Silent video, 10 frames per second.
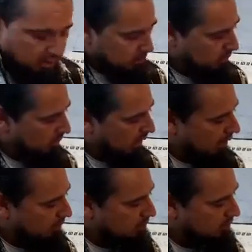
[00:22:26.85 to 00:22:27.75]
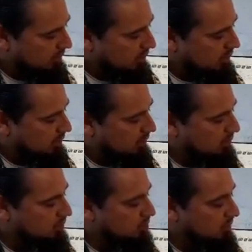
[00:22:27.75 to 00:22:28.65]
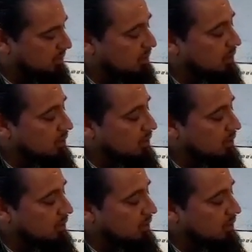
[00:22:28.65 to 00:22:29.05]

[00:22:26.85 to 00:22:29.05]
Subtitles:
So we got G, excuse me,